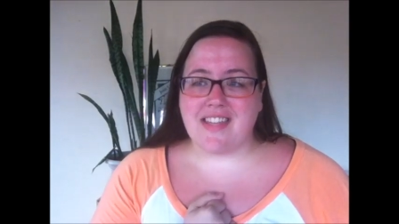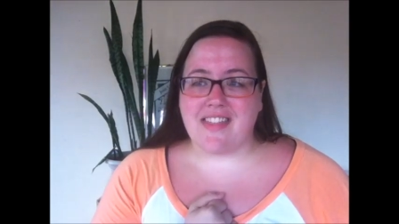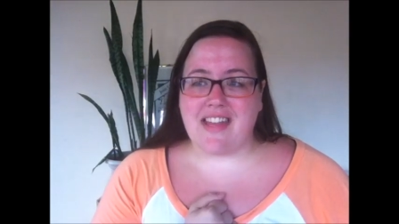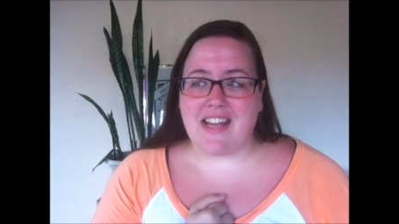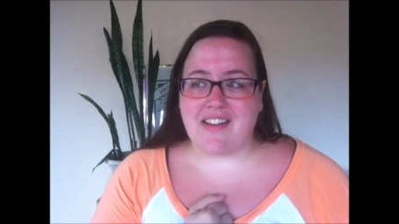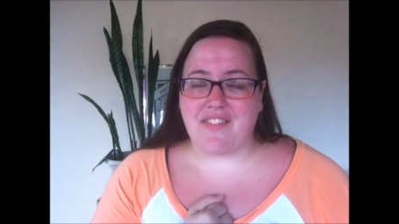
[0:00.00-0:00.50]
to
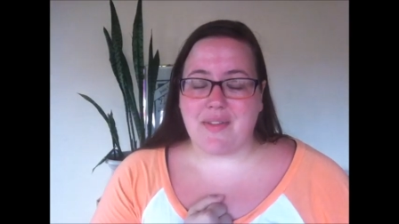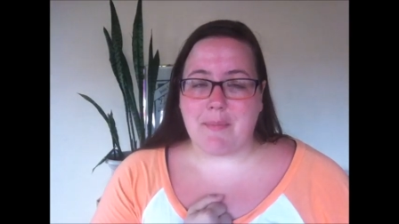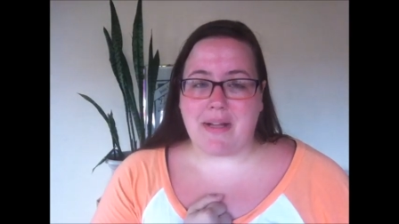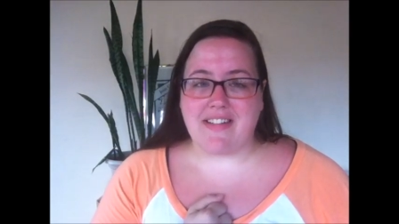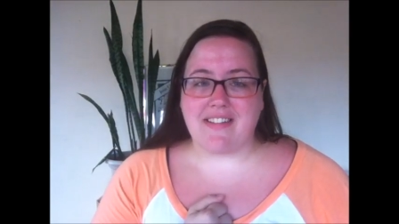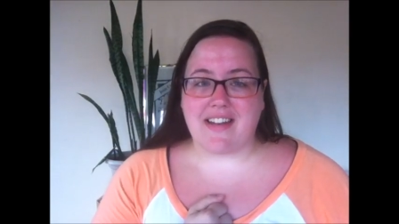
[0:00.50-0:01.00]
think of the
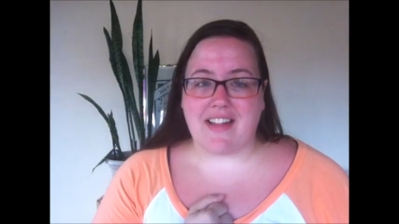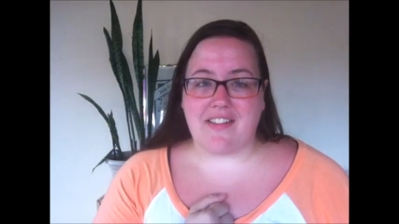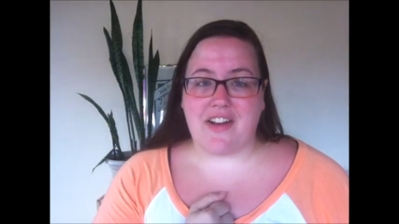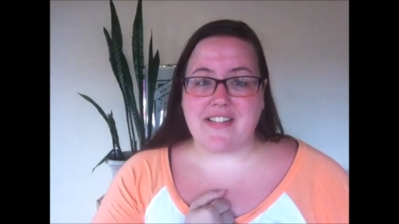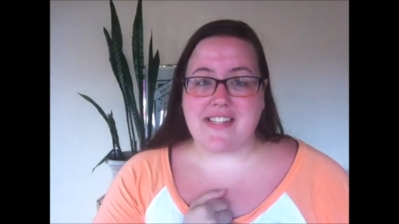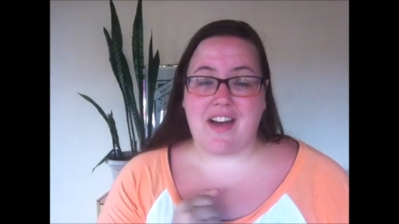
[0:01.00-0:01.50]
money that I
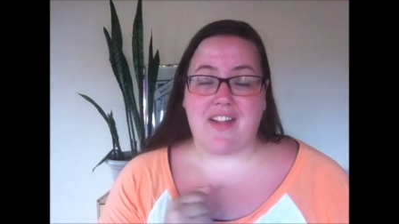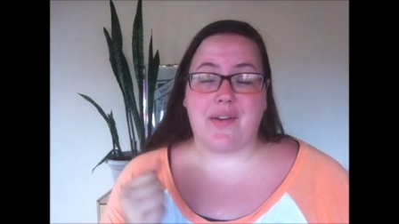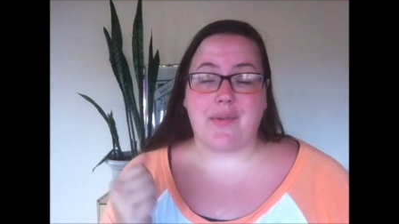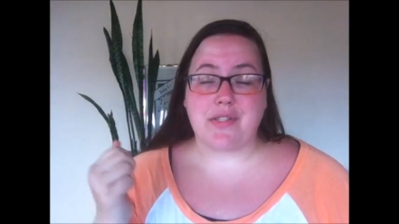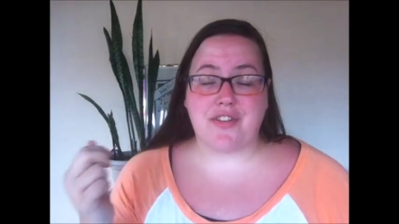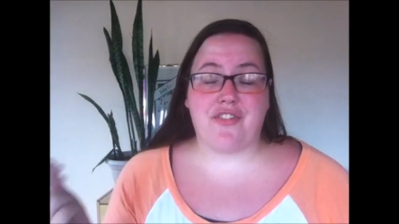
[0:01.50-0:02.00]
lost out
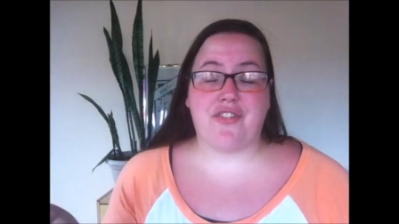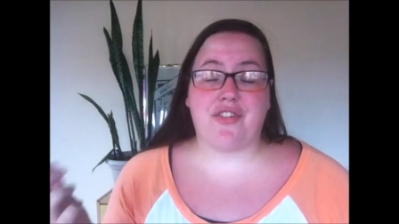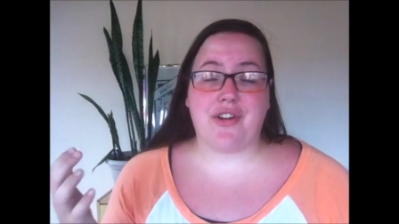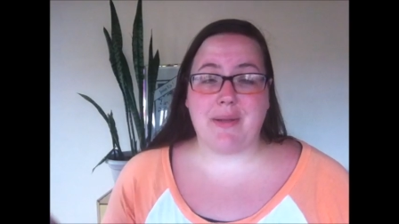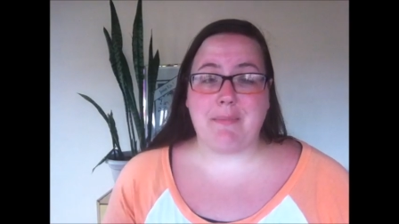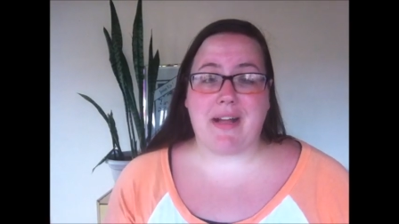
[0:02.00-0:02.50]
that was
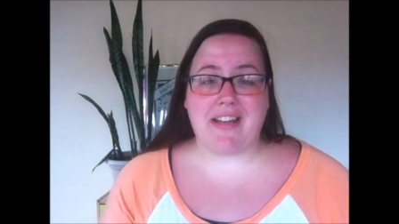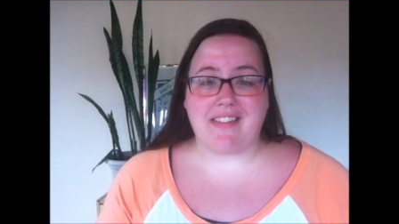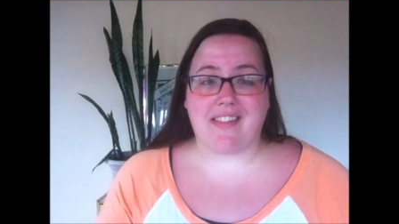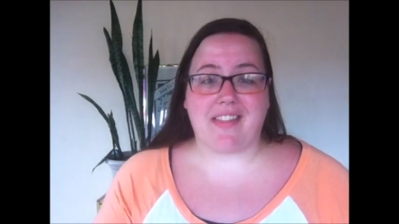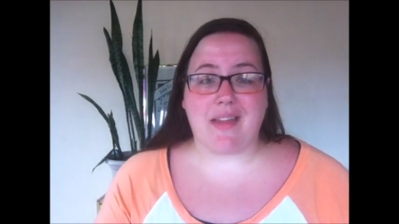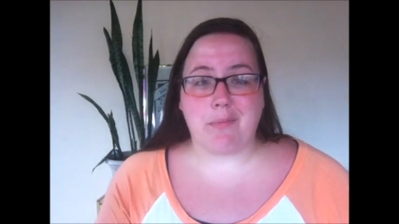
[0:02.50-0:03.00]
free
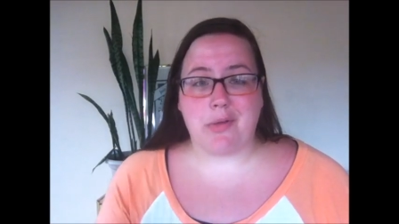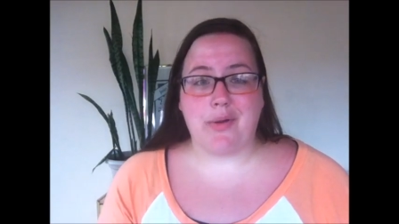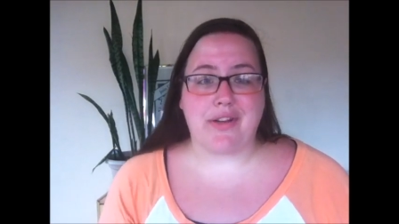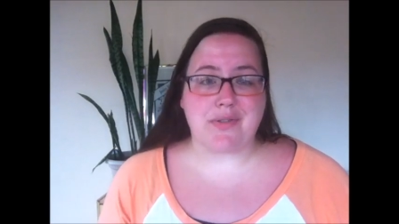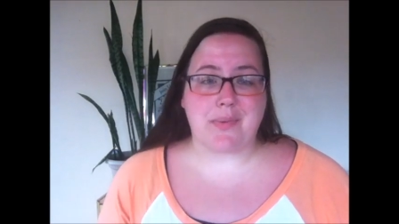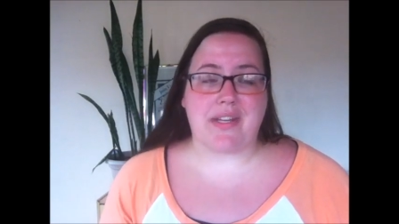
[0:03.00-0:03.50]
money that the
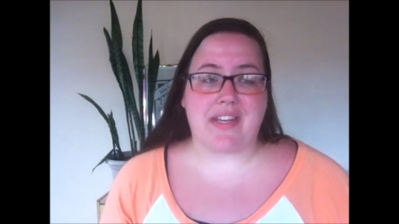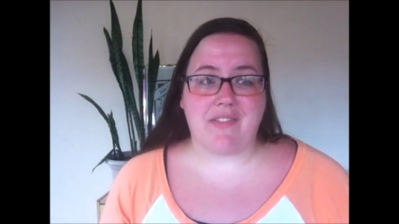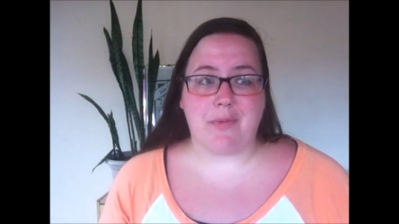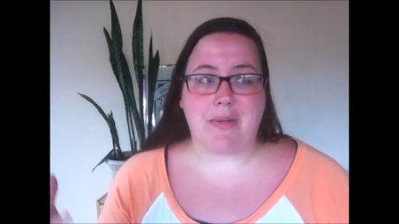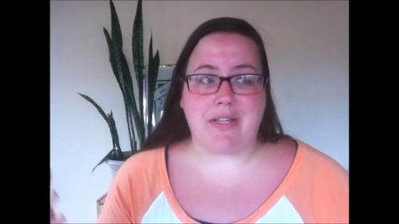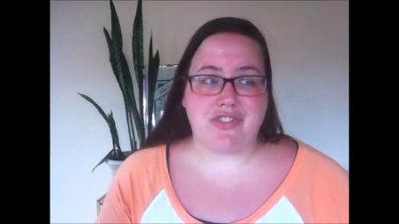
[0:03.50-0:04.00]
employers would have
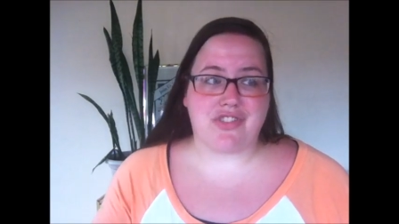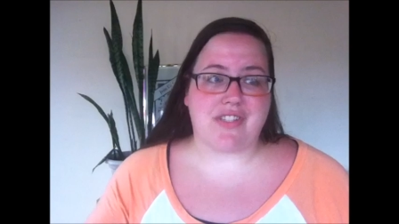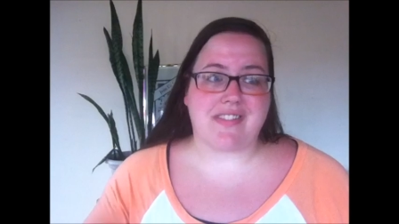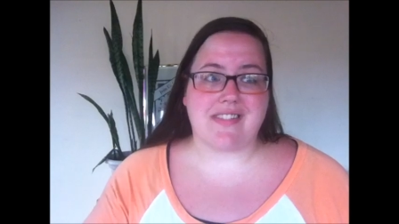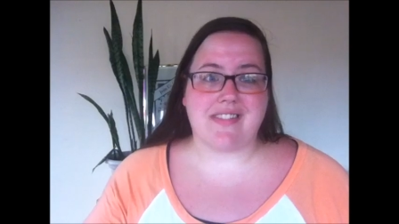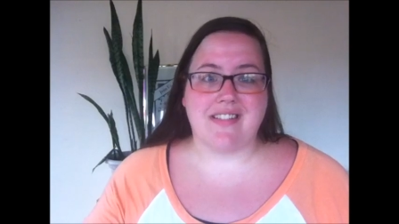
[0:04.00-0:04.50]
given me
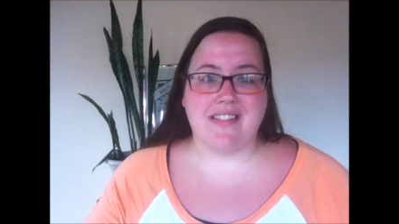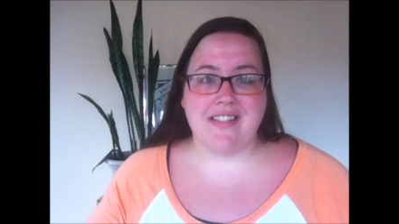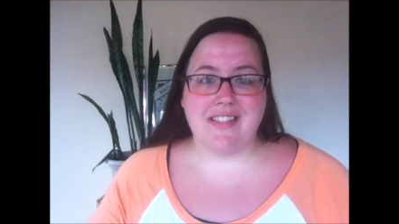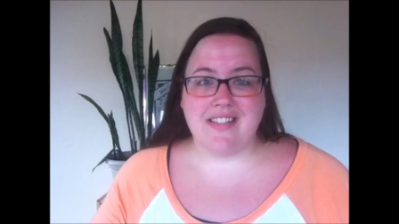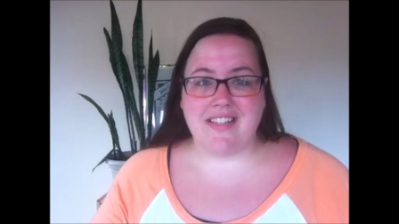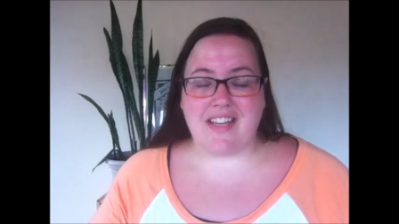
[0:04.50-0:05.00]
just
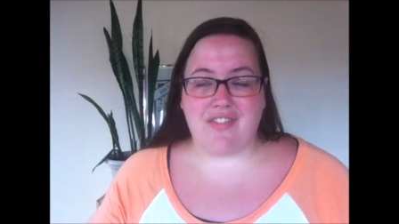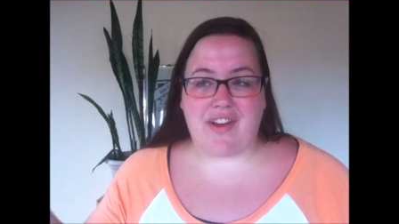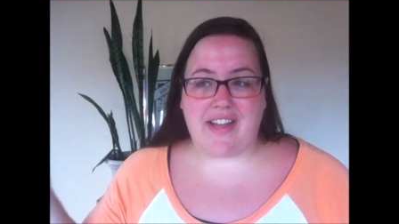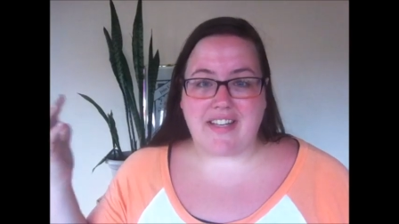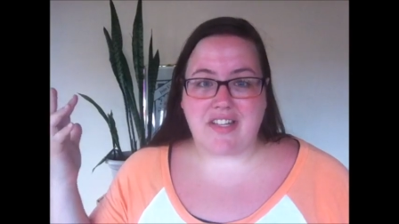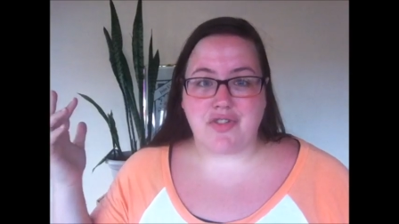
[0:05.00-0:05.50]

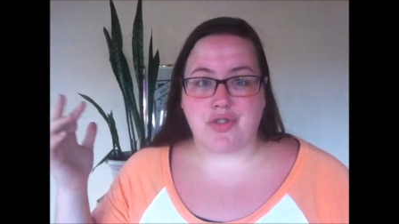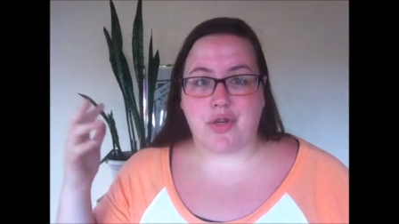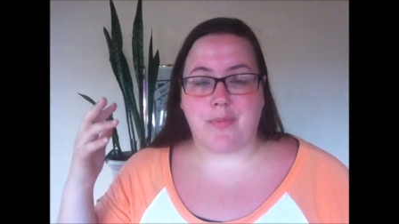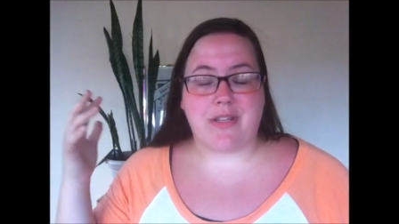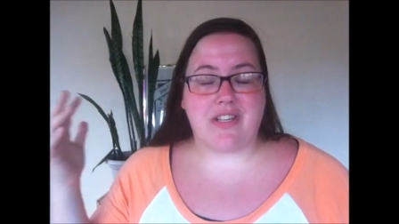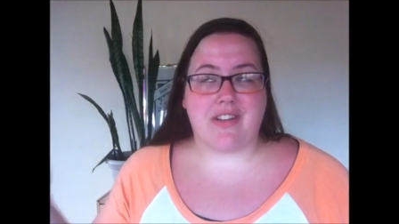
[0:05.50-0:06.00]
if I
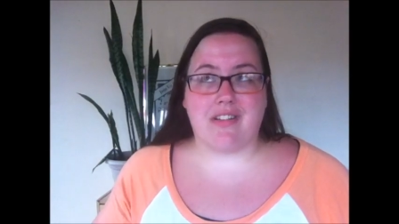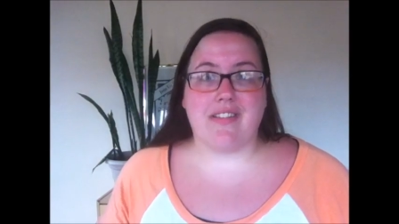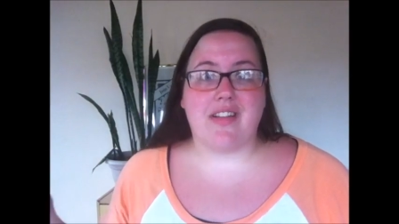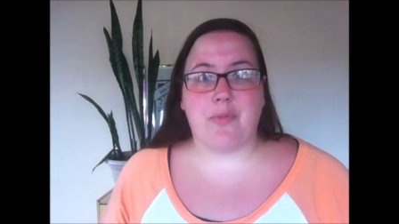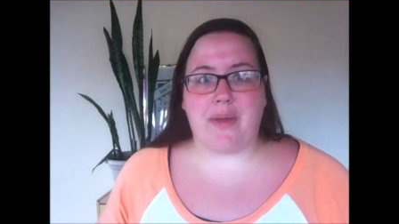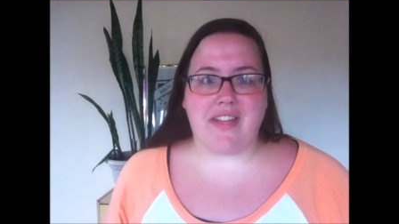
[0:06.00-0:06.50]
contributed a
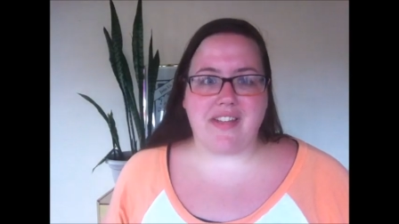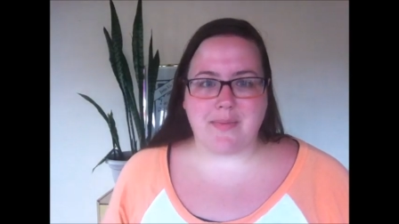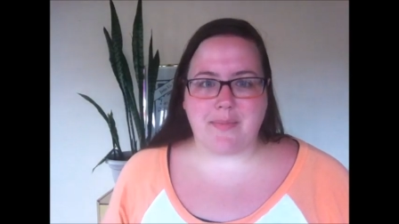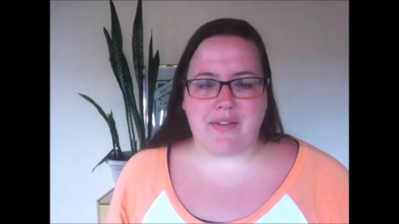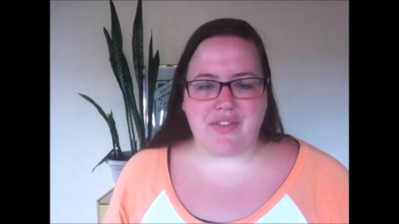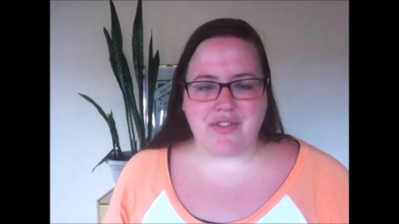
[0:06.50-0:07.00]
little bit
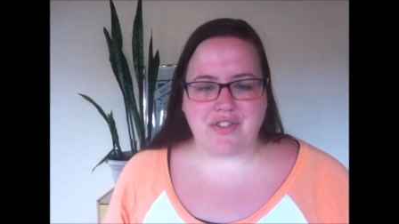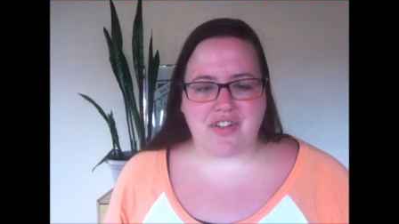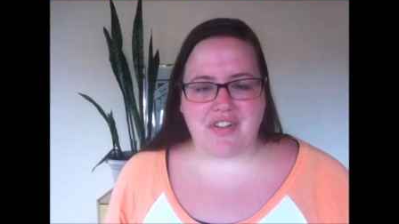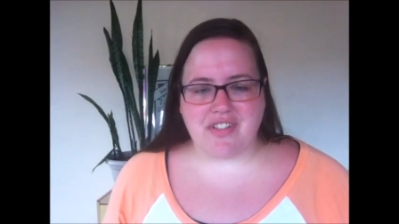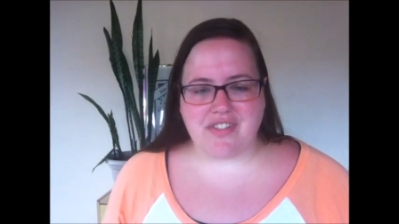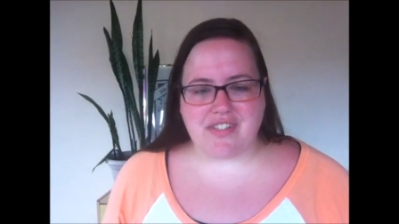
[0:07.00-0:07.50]
to my future.